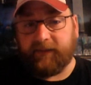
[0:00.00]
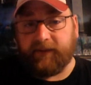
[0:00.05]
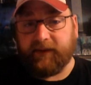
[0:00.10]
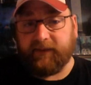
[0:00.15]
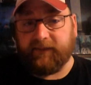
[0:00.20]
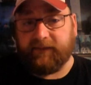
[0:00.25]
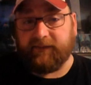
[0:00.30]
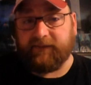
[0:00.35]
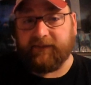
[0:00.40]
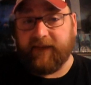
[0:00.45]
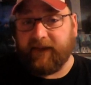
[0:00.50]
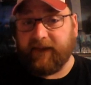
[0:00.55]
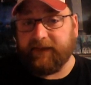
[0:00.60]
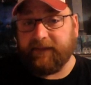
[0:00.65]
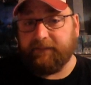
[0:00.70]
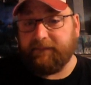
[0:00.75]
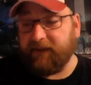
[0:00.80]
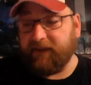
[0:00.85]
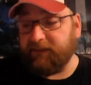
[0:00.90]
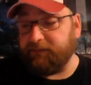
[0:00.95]
It's not
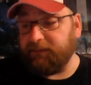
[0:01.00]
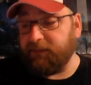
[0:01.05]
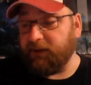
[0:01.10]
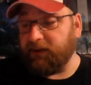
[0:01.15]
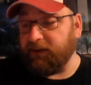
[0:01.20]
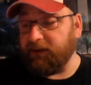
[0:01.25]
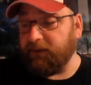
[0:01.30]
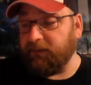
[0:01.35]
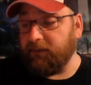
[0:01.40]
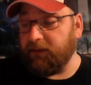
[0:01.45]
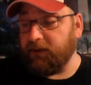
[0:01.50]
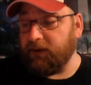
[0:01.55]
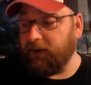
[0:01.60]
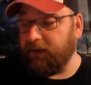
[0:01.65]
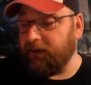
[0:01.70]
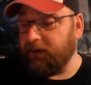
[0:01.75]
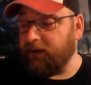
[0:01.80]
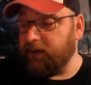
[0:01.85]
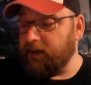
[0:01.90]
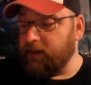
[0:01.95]
the best book in the
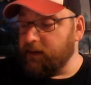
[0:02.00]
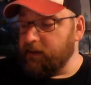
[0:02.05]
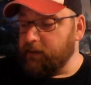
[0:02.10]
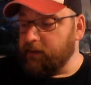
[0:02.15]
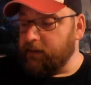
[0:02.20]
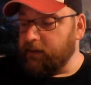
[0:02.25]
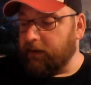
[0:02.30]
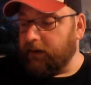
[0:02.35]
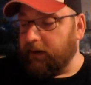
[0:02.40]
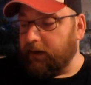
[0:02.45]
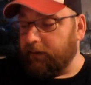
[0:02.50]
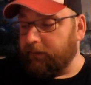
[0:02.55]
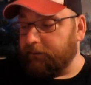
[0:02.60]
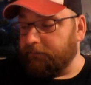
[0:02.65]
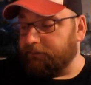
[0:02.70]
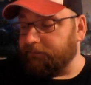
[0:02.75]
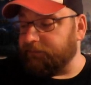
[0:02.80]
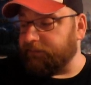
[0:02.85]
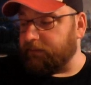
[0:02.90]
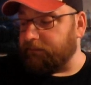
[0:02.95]
world.
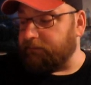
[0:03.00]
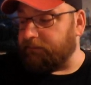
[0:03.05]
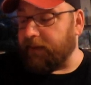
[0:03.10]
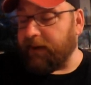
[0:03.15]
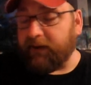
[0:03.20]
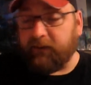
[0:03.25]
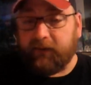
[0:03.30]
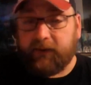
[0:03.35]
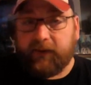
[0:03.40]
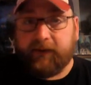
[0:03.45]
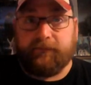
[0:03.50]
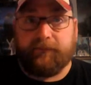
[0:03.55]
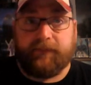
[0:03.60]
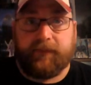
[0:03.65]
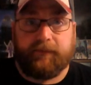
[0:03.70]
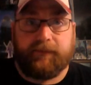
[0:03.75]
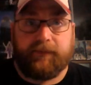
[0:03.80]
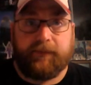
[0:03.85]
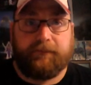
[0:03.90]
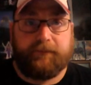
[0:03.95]
Ben Grimm
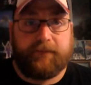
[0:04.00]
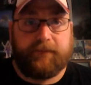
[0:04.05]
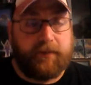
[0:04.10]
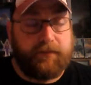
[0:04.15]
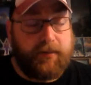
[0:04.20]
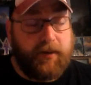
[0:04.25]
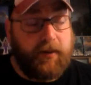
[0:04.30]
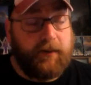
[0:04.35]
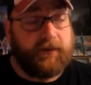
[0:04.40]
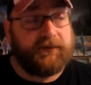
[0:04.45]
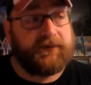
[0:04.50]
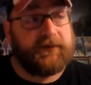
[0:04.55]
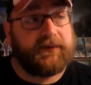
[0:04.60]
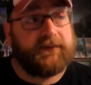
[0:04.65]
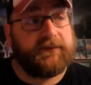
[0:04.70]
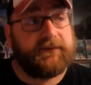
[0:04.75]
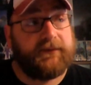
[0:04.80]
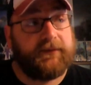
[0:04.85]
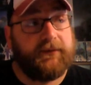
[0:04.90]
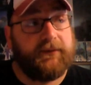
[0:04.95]

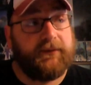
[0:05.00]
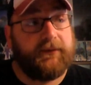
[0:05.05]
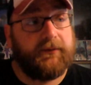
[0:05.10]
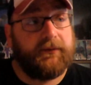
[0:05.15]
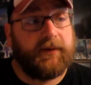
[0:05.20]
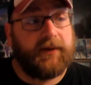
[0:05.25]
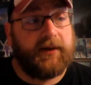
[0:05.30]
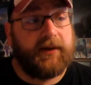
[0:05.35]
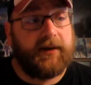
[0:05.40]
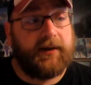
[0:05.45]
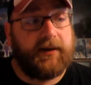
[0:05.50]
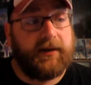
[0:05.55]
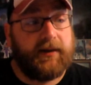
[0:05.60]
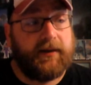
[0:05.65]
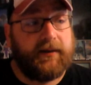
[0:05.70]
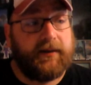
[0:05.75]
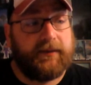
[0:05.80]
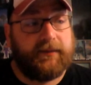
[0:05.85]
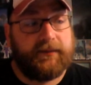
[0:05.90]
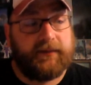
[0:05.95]
proposes to
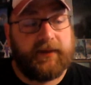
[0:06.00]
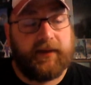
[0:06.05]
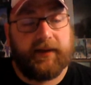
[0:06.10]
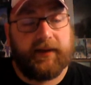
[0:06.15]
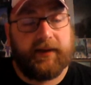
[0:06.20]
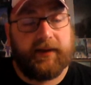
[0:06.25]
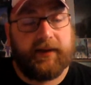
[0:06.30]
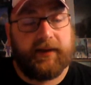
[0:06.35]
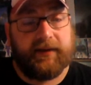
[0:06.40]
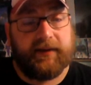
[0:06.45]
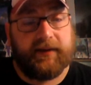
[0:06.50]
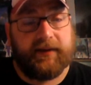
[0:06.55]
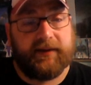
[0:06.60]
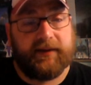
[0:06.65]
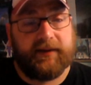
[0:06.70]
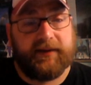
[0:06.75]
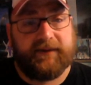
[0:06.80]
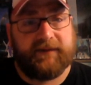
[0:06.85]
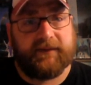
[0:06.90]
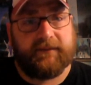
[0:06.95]
Alicia
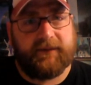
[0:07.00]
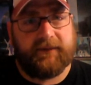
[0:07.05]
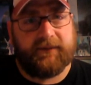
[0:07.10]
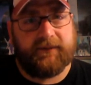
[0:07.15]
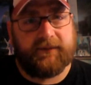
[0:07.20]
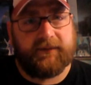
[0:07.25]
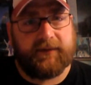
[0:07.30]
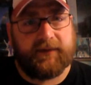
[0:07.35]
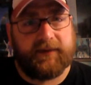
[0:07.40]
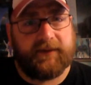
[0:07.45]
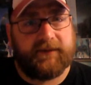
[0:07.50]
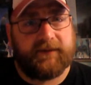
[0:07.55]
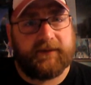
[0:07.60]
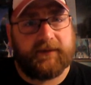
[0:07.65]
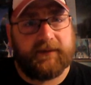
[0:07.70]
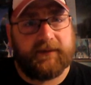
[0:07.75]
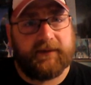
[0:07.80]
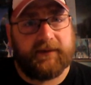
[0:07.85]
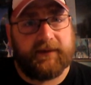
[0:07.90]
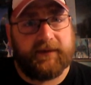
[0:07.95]
Masters,
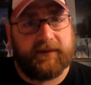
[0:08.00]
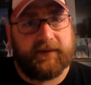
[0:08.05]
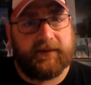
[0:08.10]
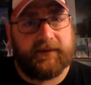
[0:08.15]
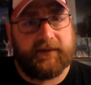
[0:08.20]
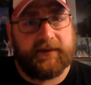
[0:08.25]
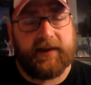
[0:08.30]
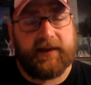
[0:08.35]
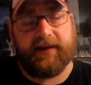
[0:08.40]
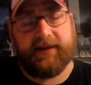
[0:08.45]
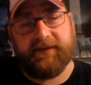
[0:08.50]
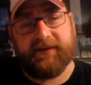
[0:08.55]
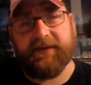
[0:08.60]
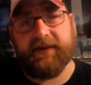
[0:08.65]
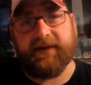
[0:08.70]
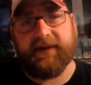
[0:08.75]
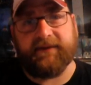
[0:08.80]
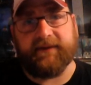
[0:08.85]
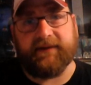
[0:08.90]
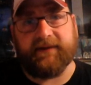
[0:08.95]
I
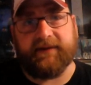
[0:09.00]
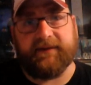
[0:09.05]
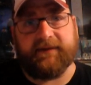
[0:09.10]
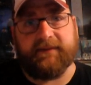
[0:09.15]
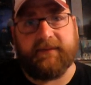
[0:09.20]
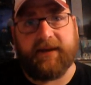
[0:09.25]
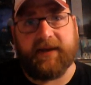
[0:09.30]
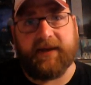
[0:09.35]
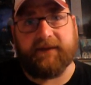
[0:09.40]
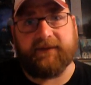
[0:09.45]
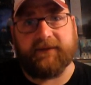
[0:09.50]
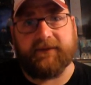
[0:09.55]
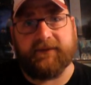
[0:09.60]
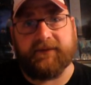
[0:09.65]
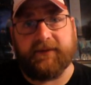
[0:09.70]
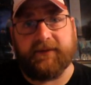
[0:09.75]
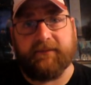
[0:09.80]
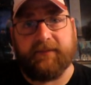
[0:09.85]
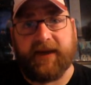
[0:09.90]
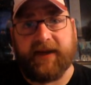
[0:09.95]
think it's Alicia
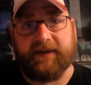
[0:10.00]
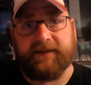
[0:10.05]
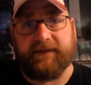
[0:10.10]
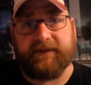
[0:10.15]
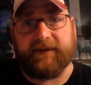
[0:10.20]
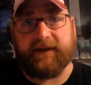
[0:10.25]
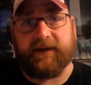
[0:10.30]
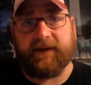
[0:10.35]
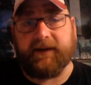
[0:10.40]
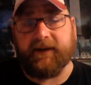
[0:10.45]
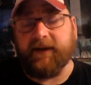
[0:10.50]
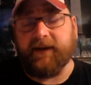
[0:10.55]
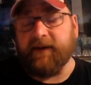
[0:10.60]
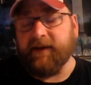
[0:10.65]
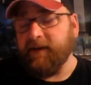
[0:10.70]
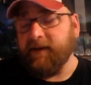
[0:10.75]
Masters, the blind chick.